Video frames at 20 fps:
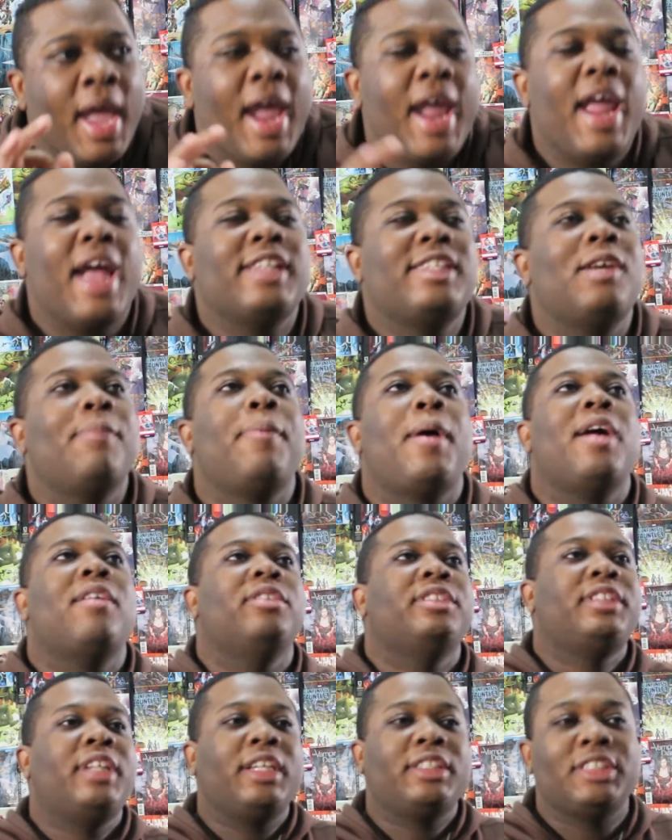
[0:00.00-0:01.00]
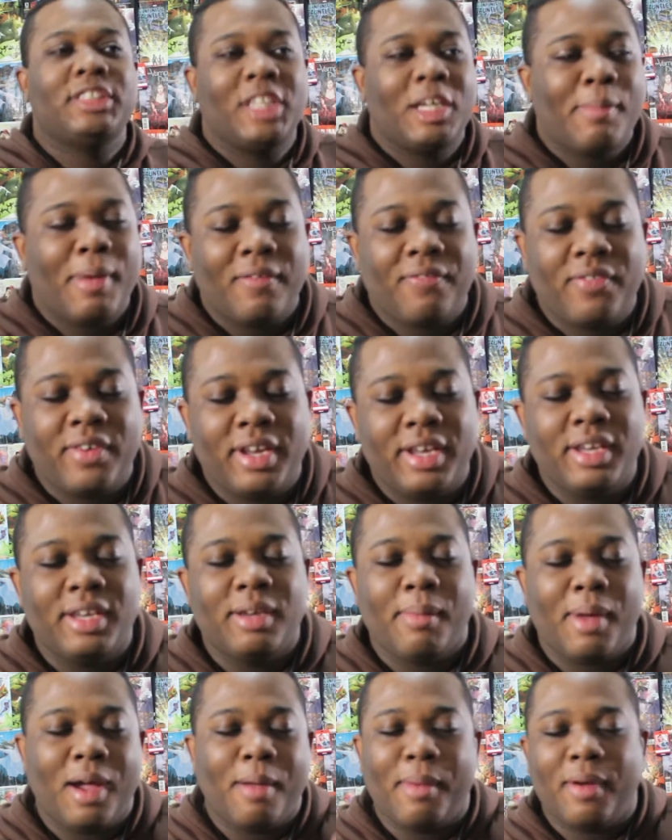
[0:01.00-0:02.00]
And I tell I was talking to my
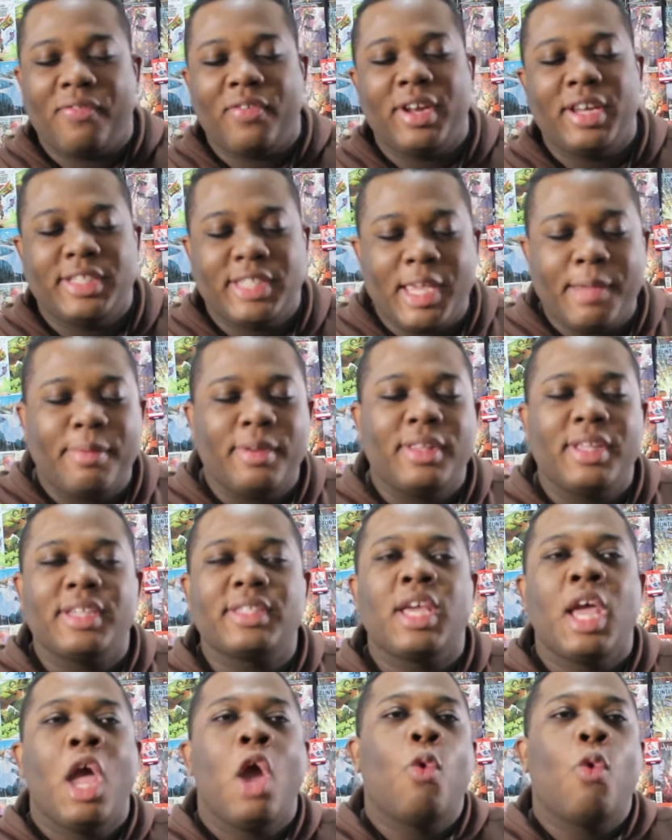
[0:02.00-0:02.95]
friend um, my friend Xavier this,